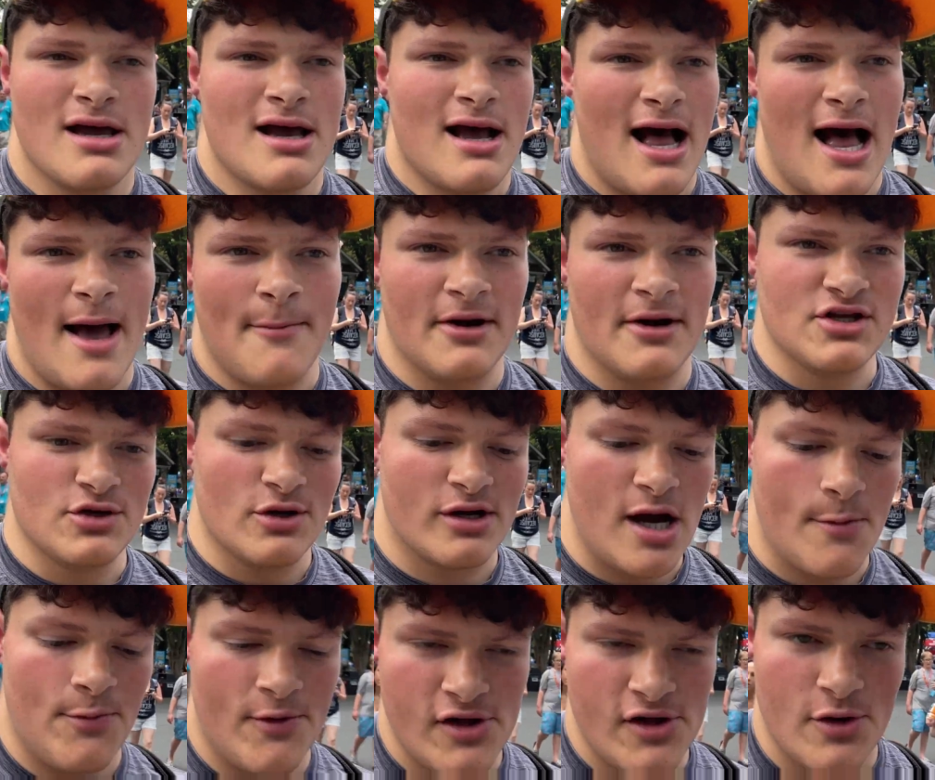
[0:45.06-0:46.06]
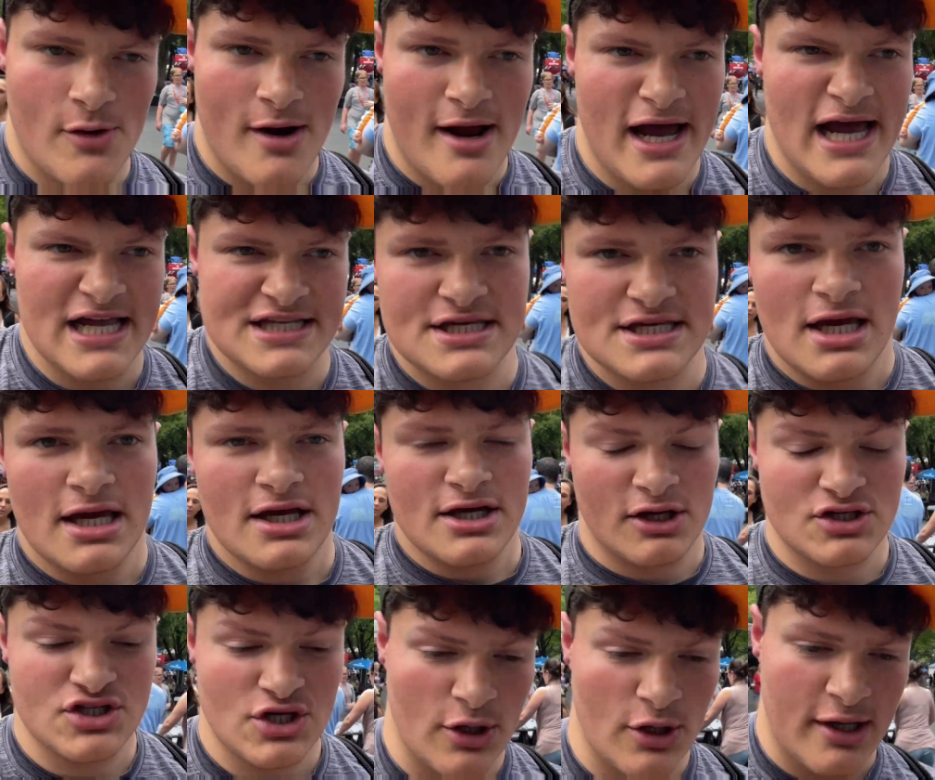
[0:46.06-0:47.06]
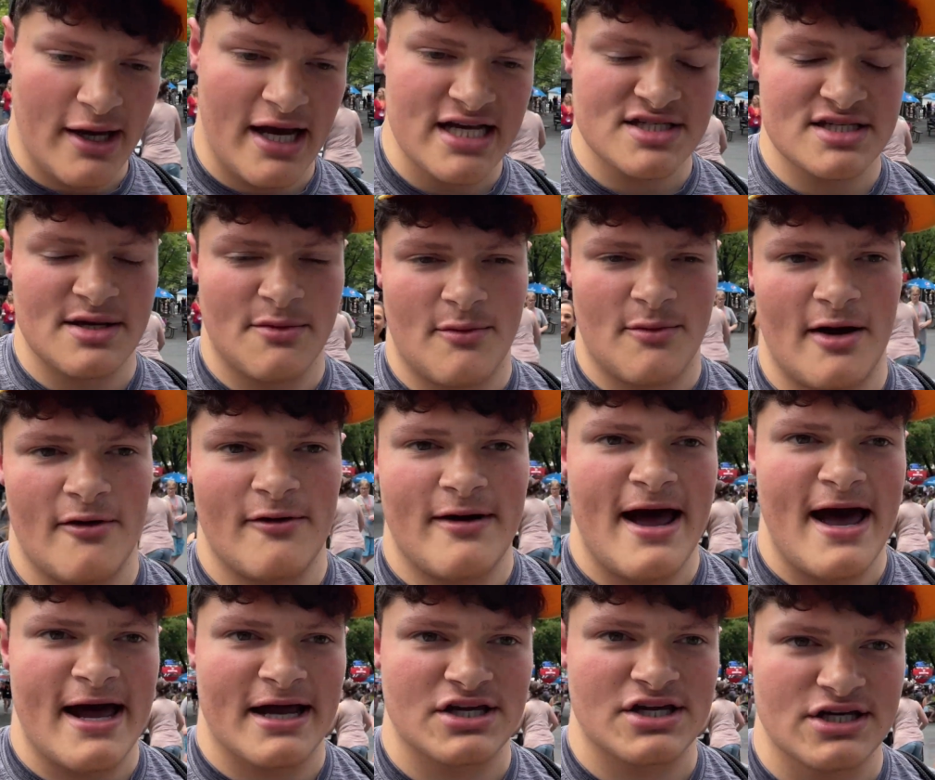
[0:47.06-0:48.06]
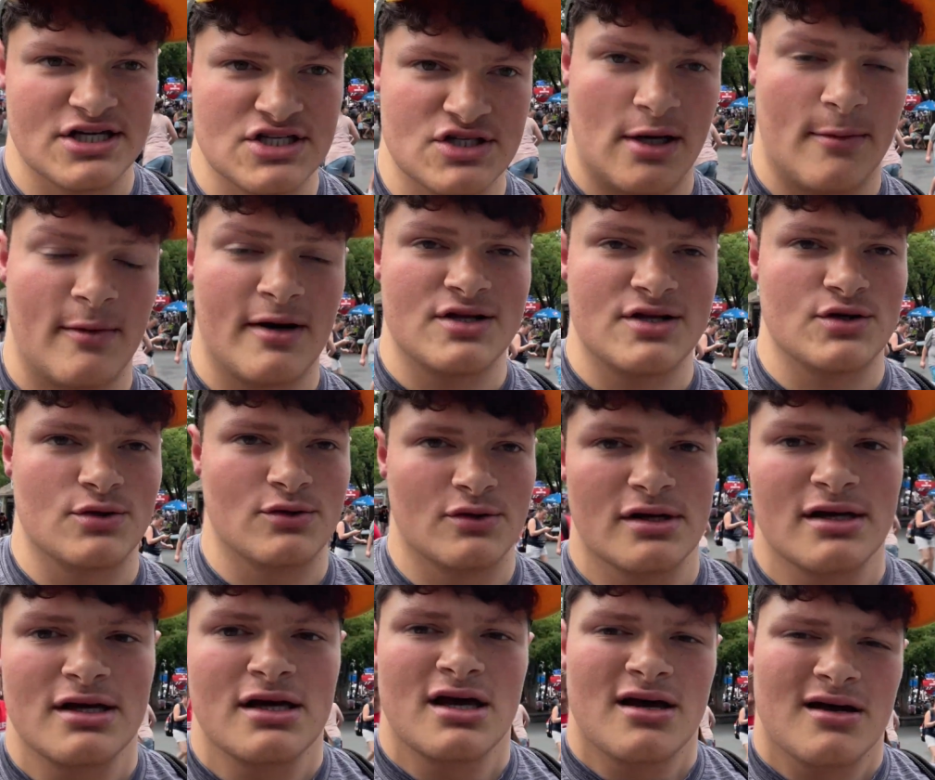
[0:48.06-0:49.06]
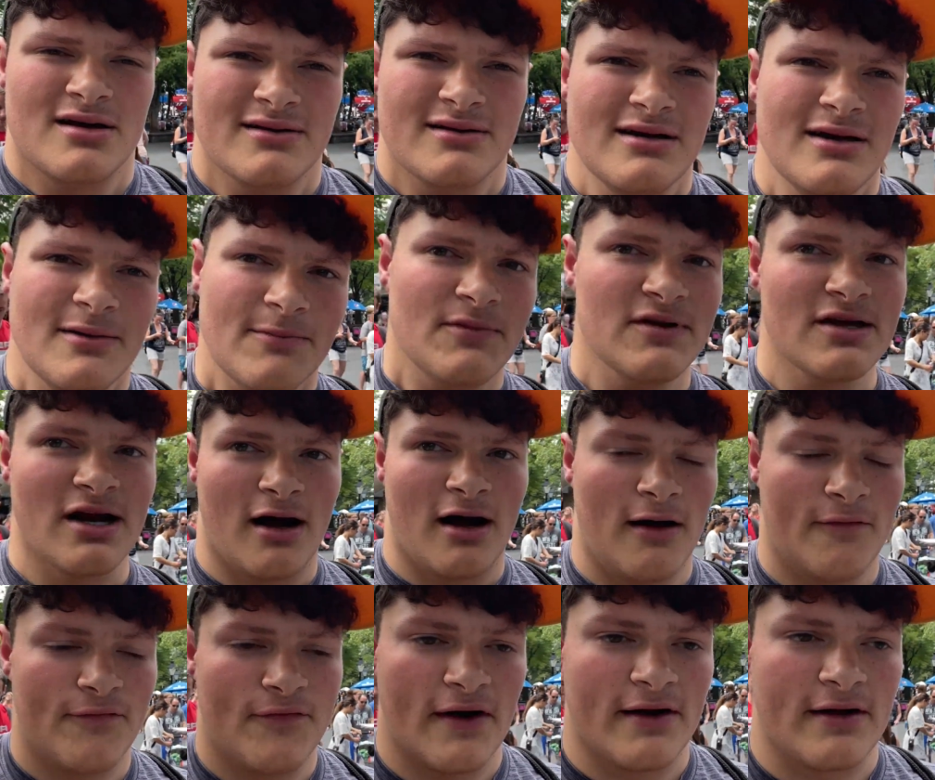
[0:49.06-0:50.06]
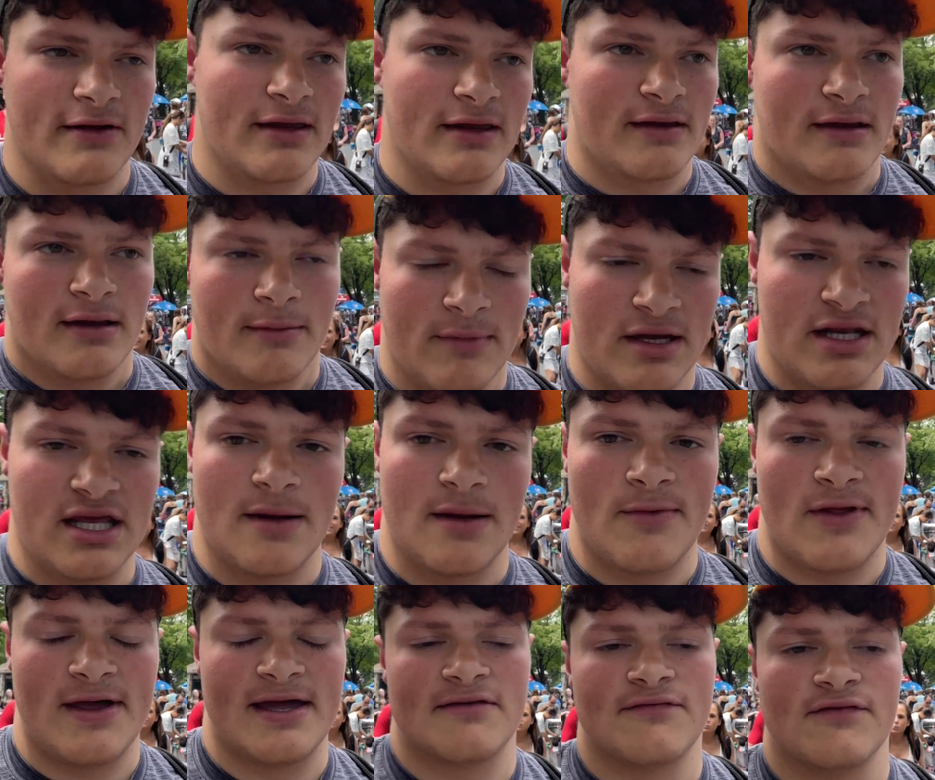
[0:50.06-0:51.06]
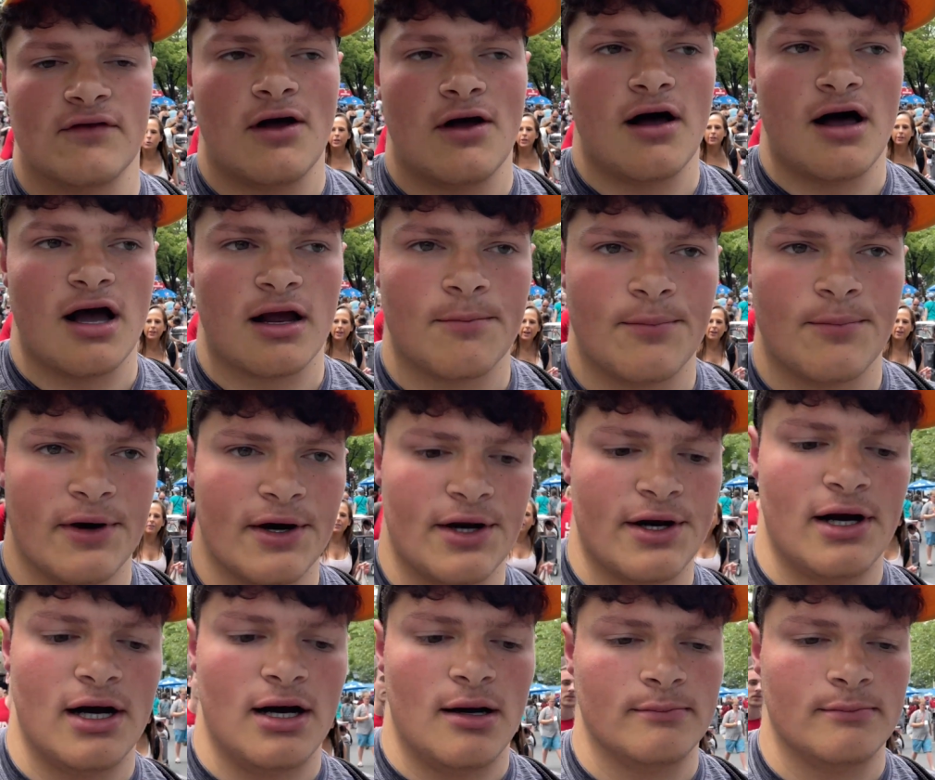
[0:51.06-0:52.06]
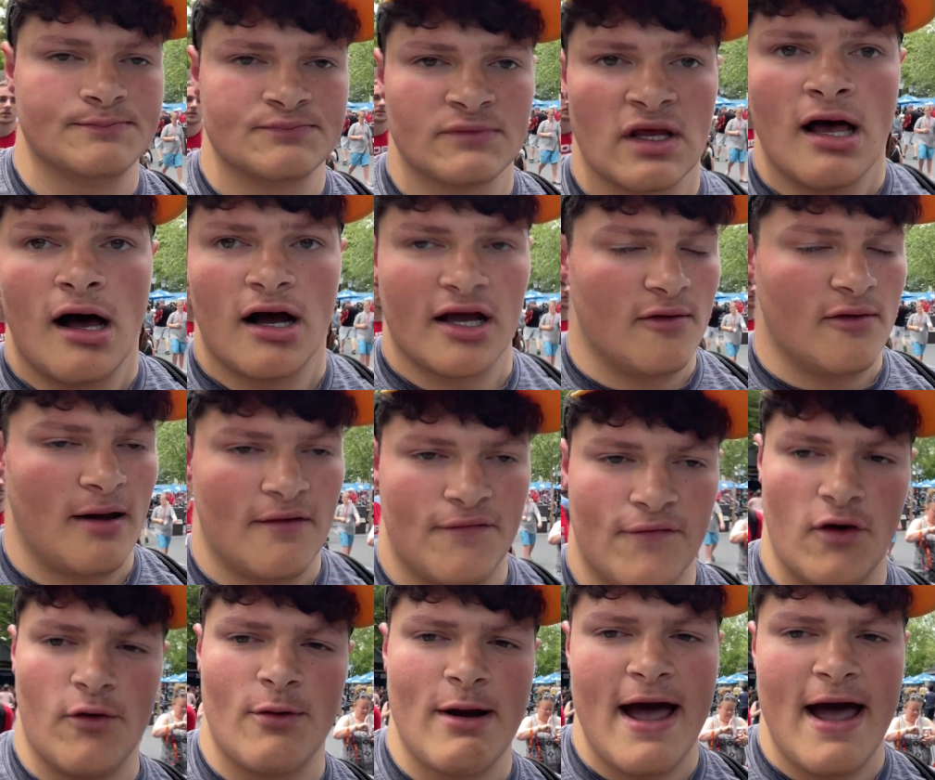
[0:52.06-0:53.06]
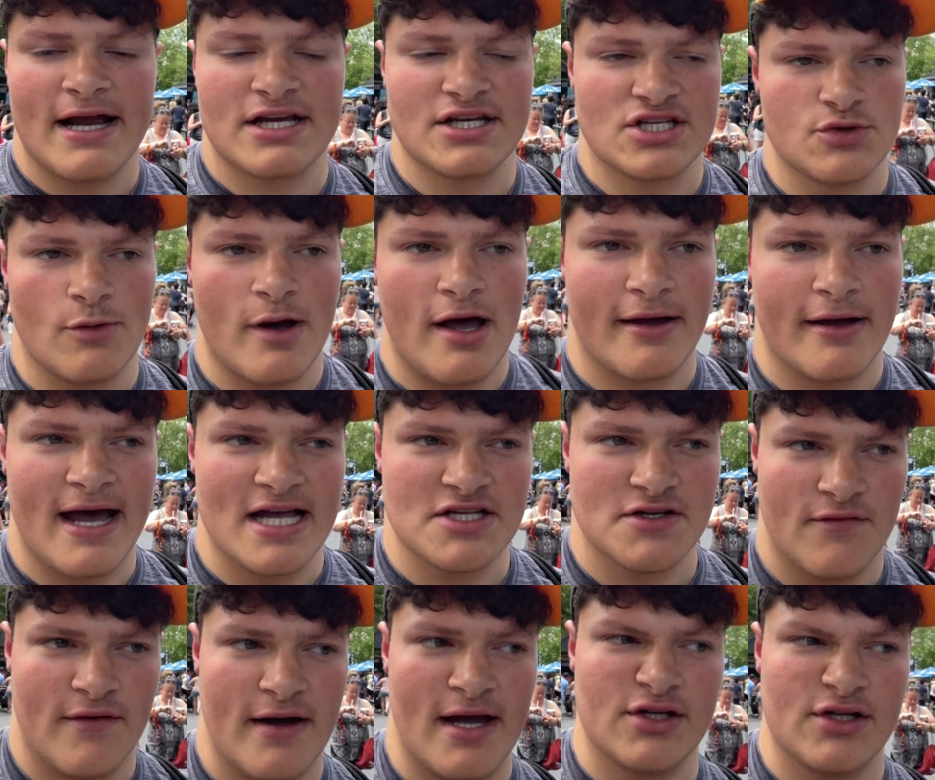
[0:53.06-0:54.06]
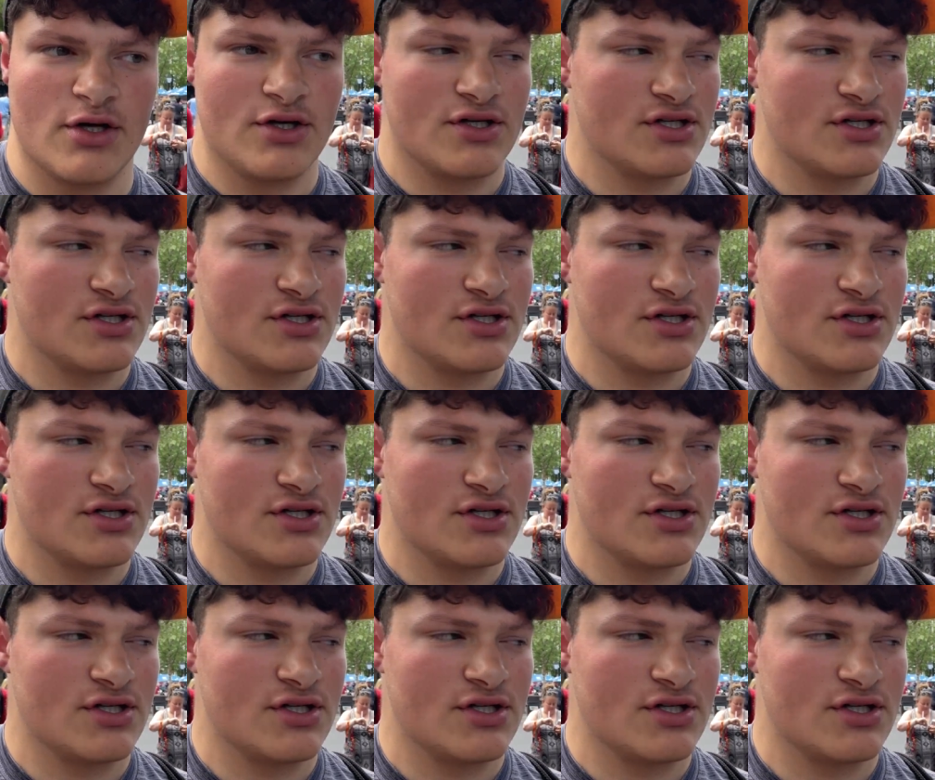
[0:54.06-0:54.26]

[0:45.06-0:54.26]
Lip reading: I'm gonna do a couple other rides. I'll show you guys some of my reactions. I'm gonna do, you know, a fairly medium length vlog, but I'll give my full reaction to Wildcat's Revenge.